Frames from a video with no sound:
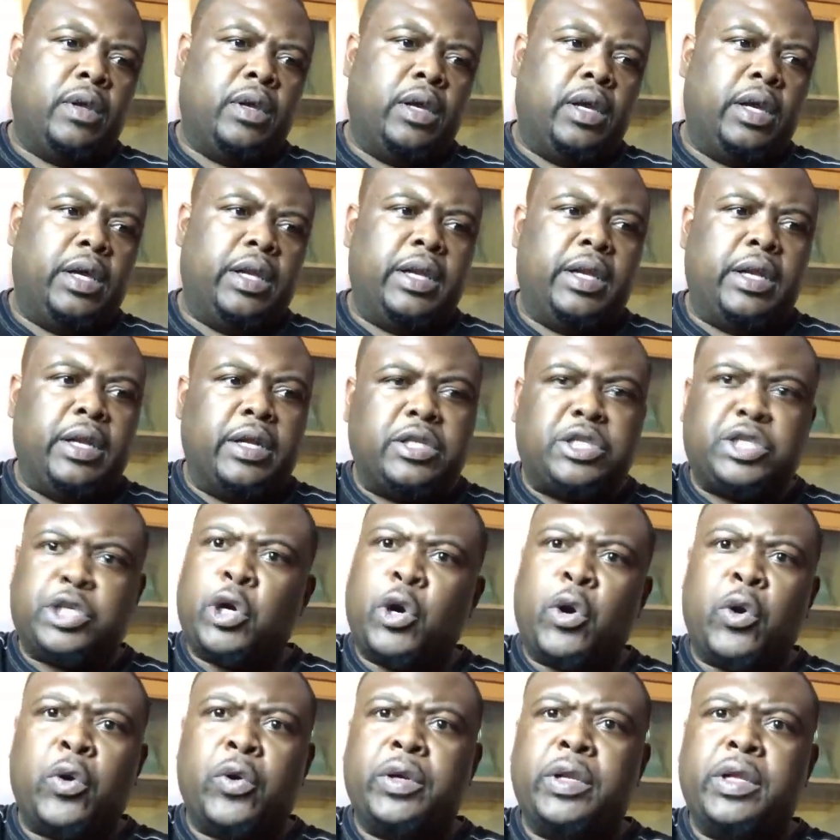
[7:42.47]
and an
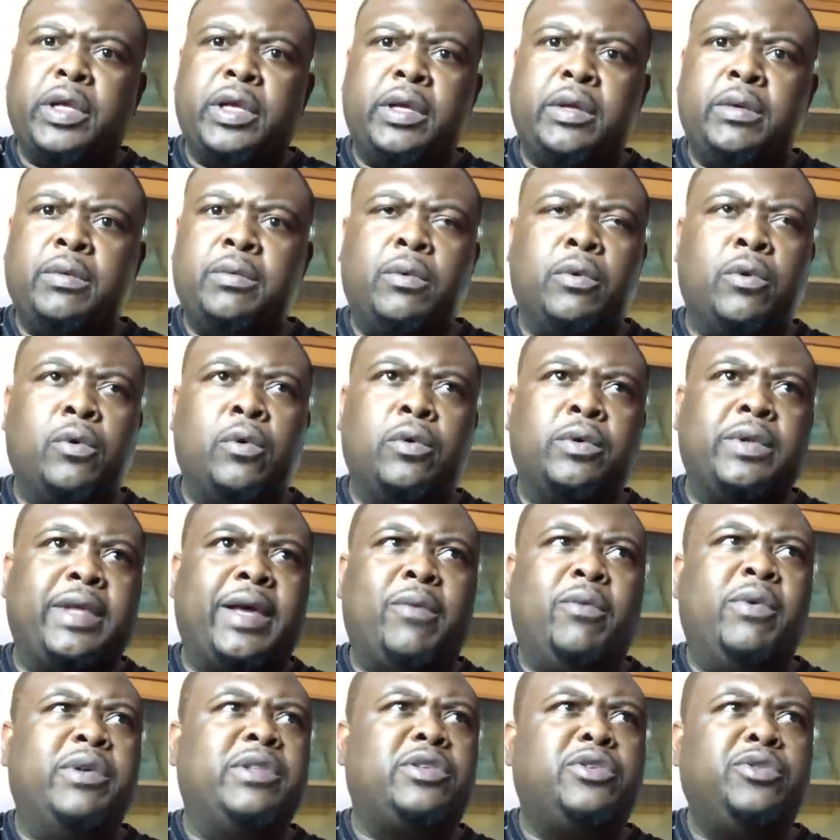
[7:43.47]
attorney
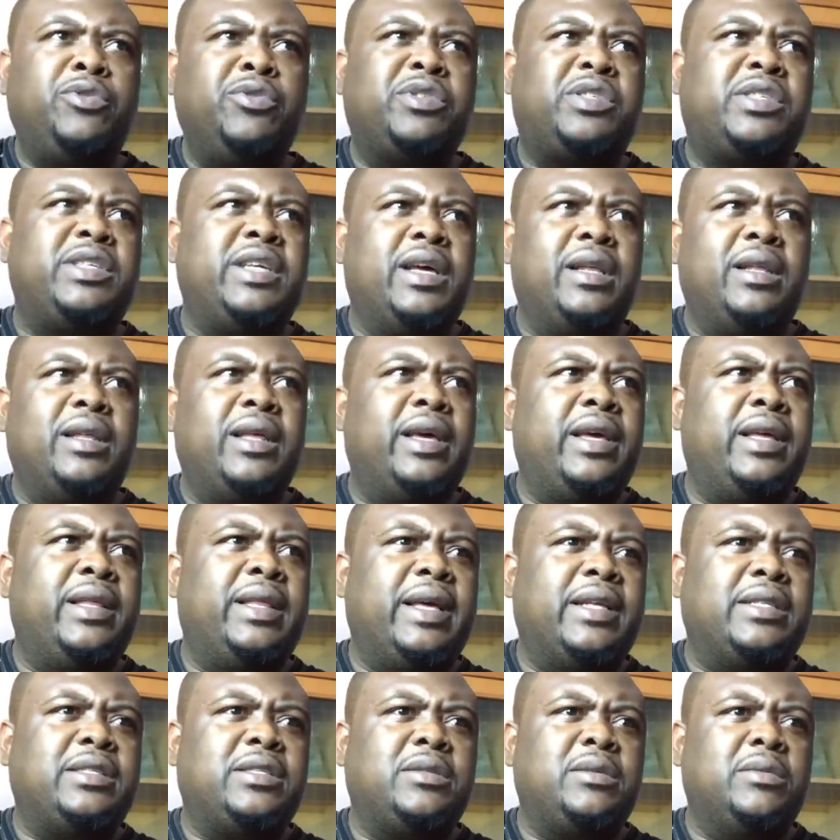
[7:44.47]
that went to UCLA
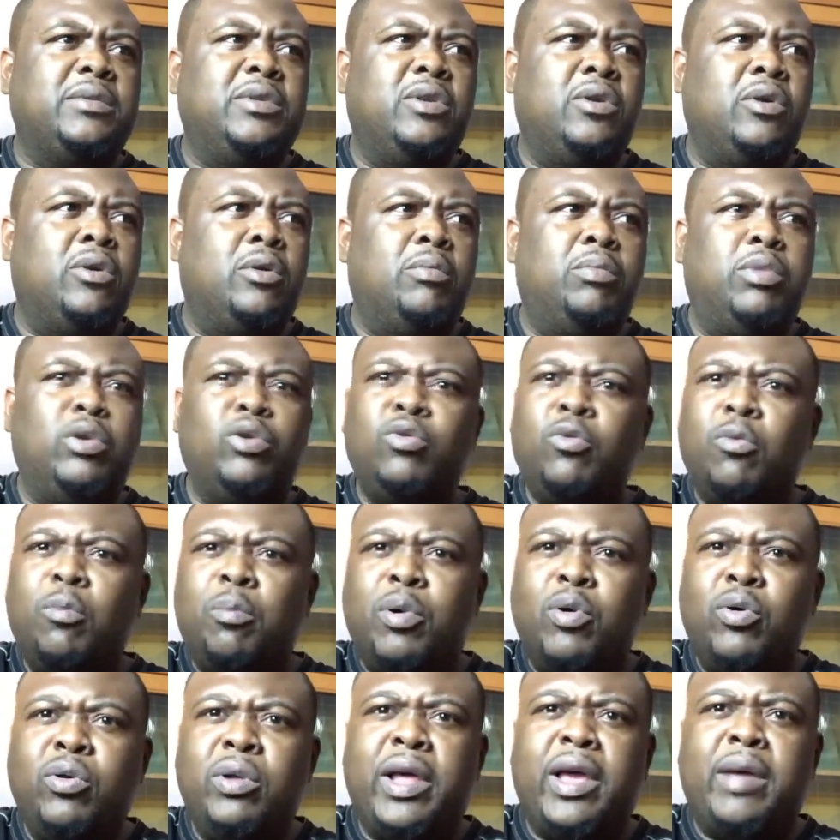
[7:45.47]
that's, you know, a
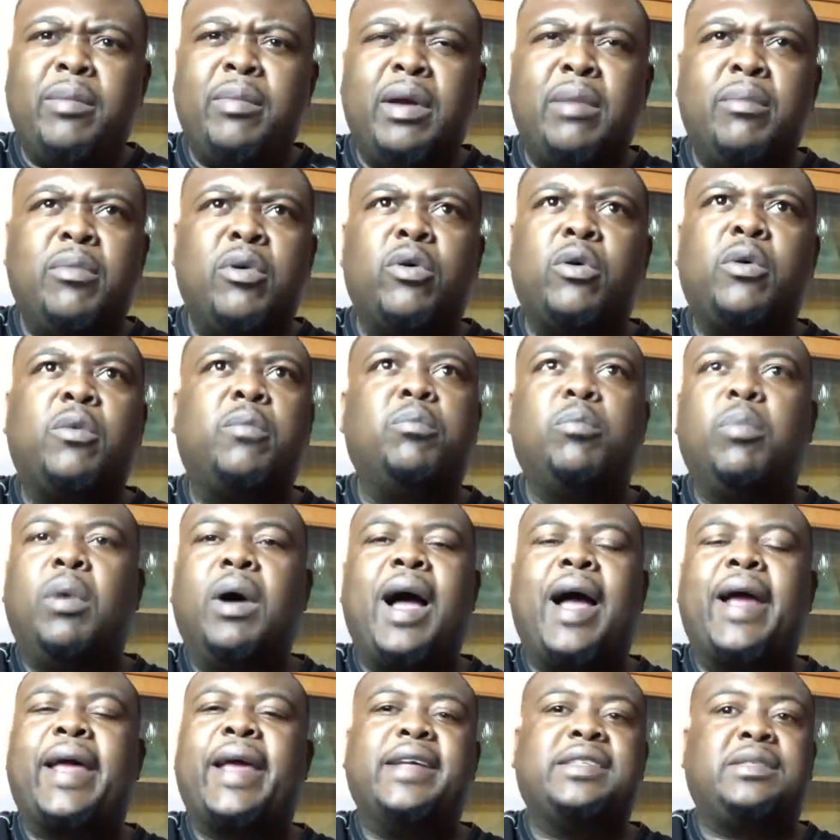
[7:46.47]
Boule member, or
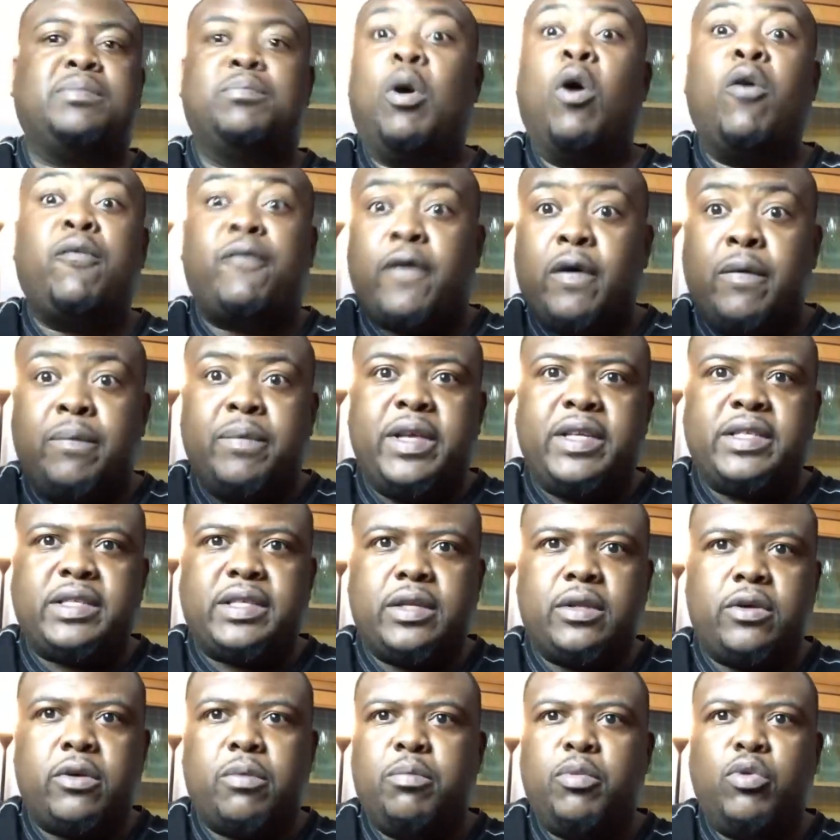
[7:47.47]
I guess both of them, they
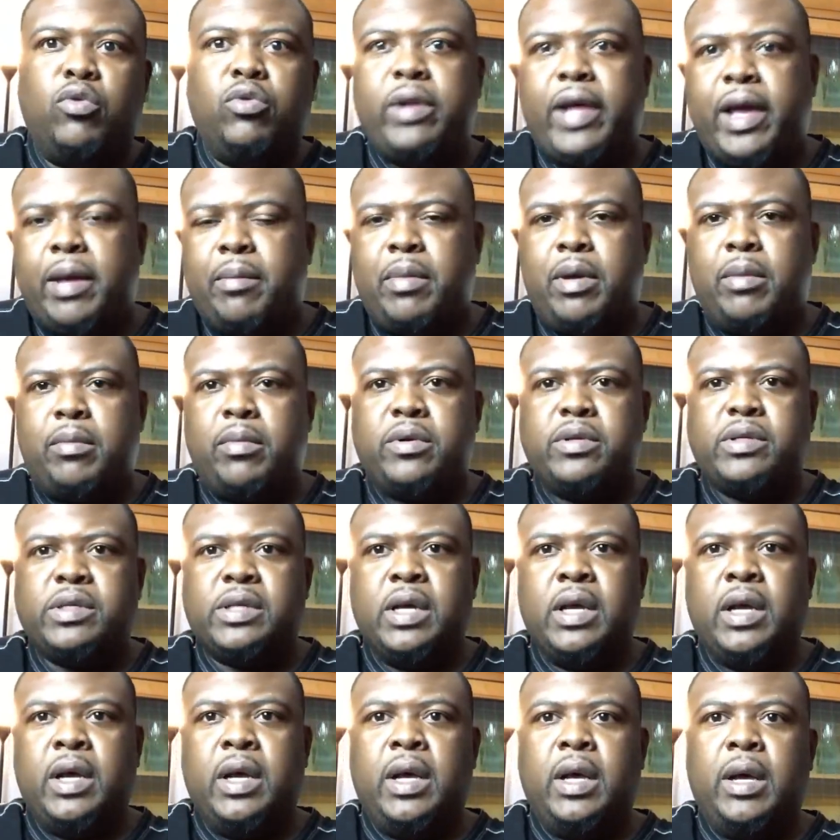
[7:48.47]
say they're Boule members.
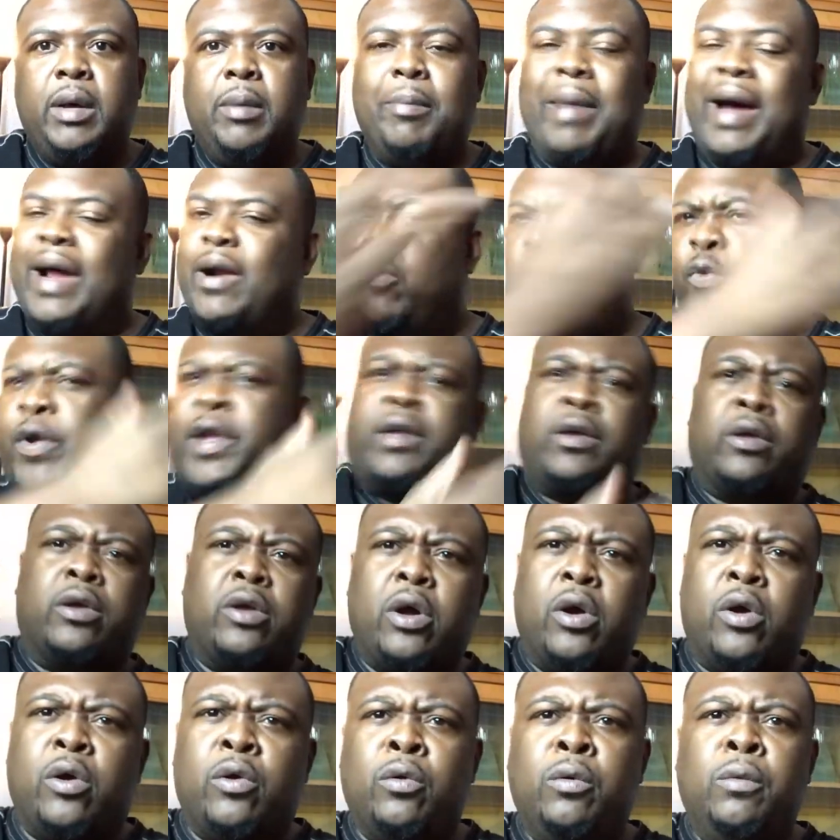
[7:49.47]
About a week
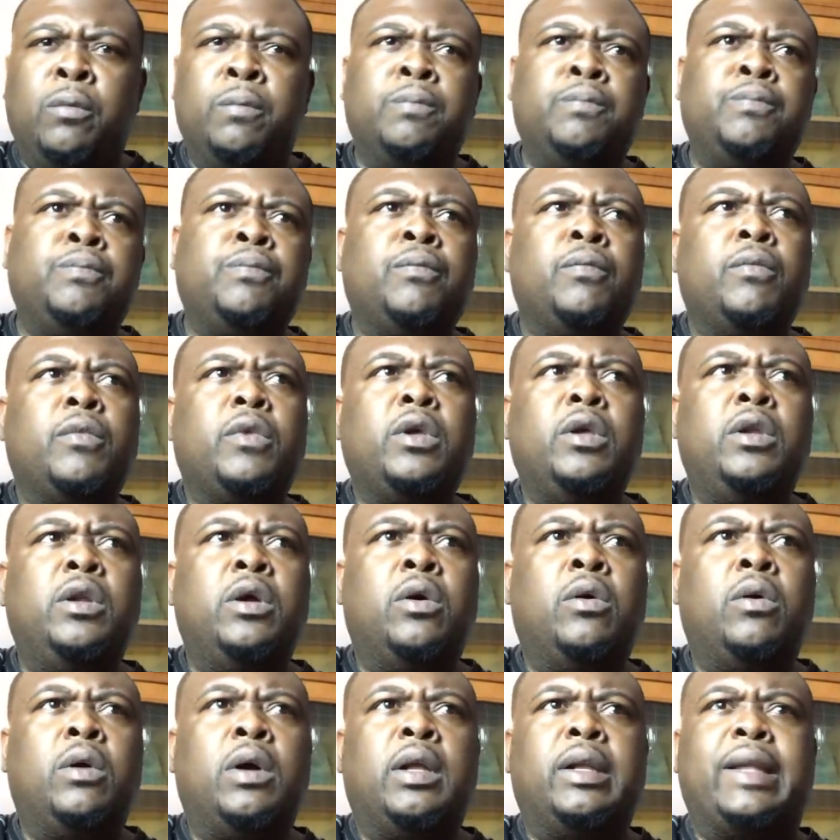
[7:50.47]
ago, you
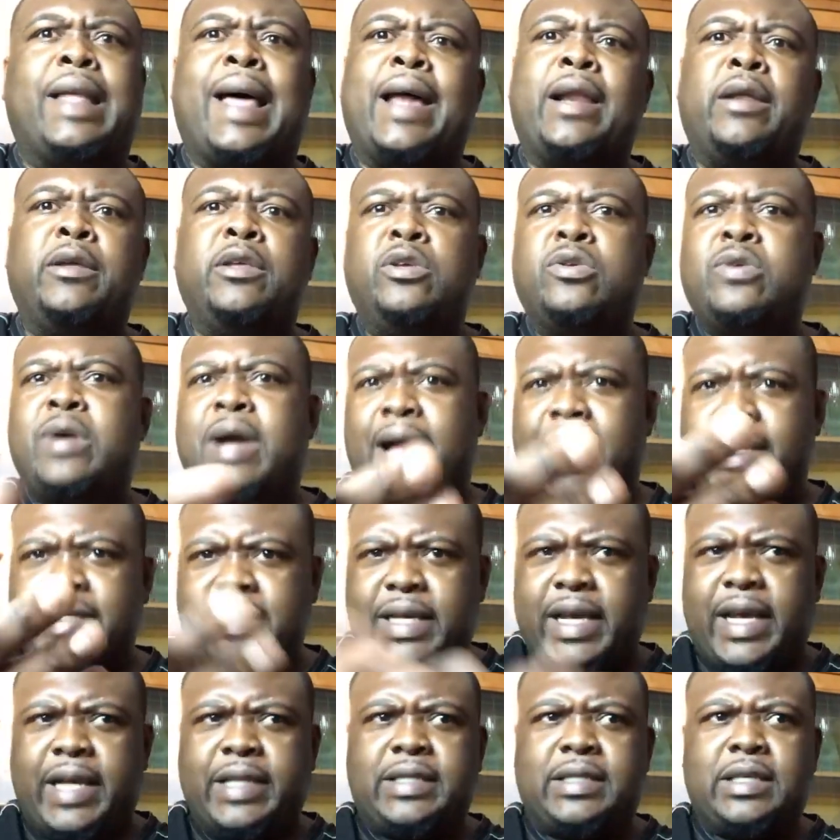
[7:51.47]
know, a lot of you guys
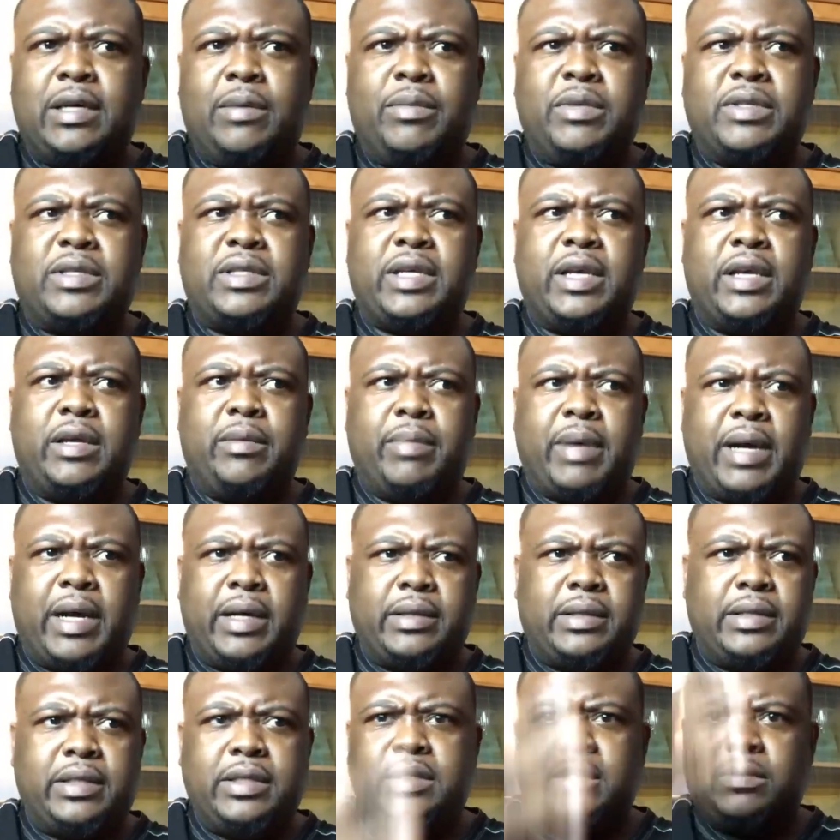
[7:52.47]
had something to say
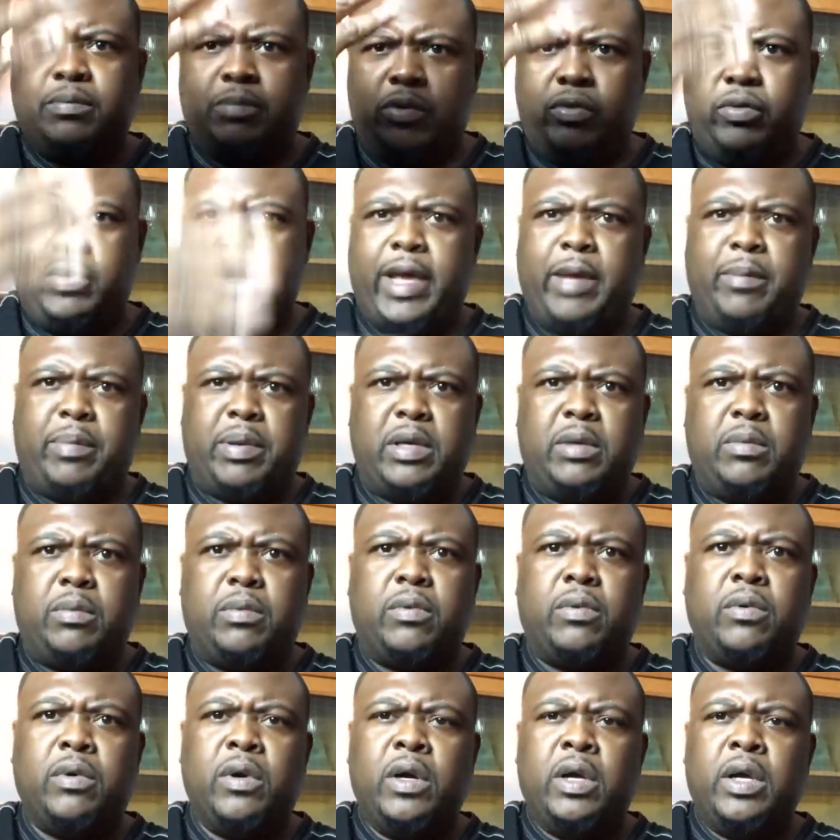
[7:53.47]
about these Boule
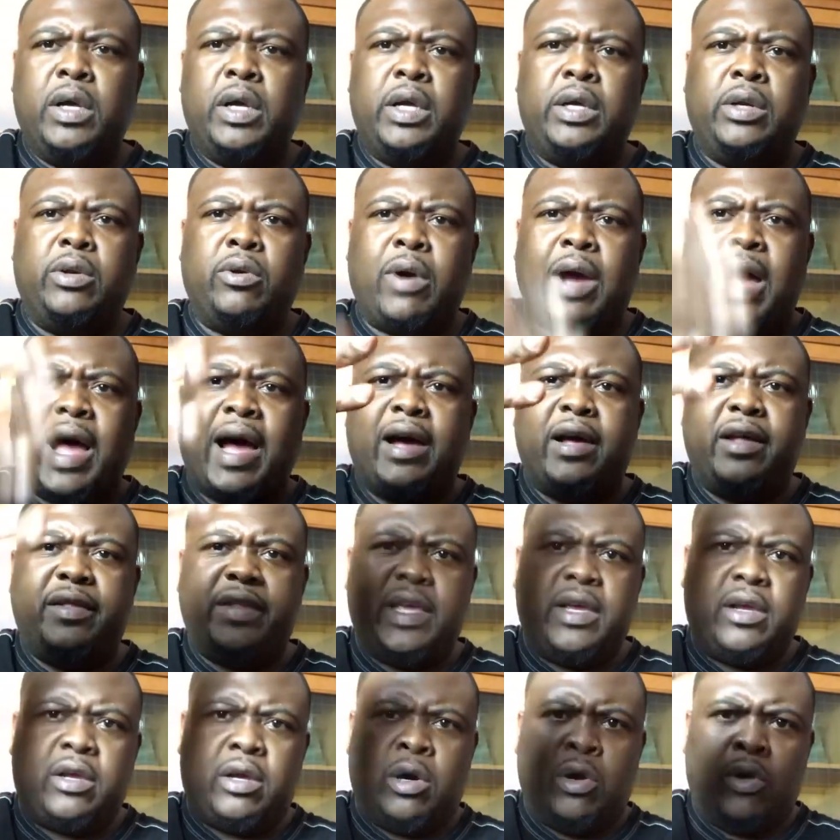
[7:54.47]
people, you know, how
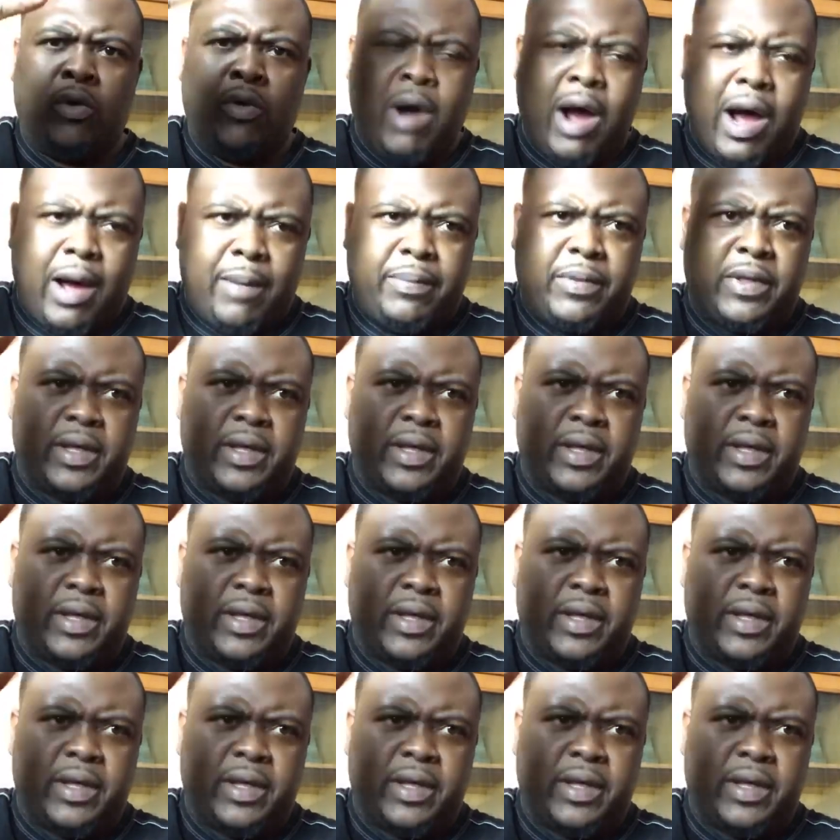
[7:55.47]
they co-opt